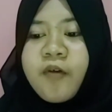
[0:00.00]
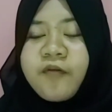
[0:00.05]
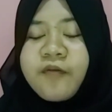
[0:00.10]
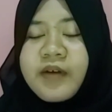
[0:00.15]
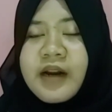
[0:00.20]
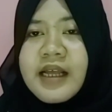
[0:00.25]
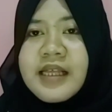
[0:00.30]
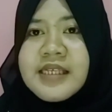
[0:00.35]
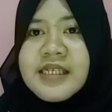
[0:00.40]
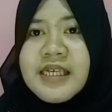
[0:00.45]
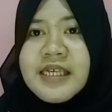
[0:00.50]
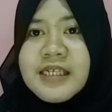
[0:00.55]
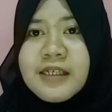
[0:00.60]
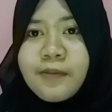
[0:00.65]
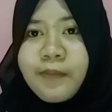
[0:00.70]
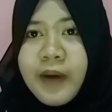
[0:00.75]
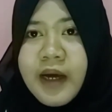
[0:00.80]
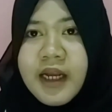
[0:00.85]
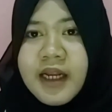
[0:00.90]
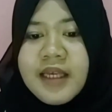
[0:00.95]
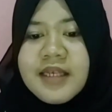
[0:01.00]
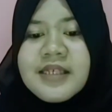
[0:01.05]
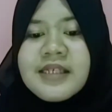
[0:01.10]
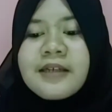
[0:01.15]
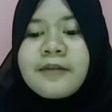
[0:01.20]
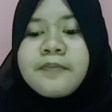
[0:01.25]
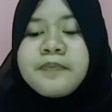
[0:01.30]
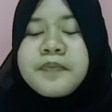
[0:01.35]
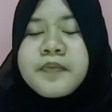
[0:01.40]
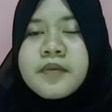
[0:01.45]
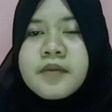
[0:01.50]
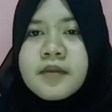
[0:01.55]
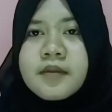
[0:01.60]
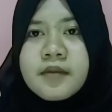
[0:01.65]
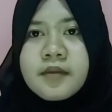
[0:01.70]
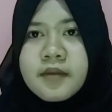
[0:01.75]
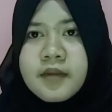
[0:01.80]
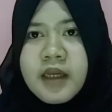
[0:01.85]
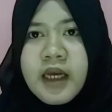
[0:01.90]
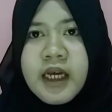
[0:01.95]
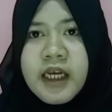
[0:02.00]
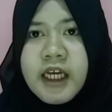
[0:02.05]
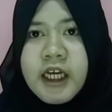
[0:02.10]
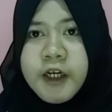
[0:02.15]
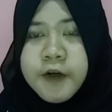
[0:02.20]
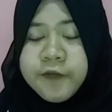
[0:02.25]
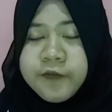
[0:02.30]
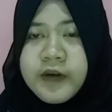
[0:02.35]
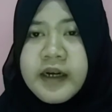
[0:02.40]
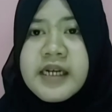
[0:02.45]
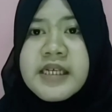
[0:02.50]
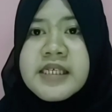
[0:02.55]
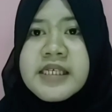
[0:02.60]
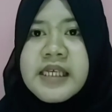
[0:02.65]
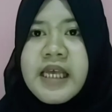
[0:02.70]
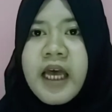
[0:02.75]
France is Paris. Here first,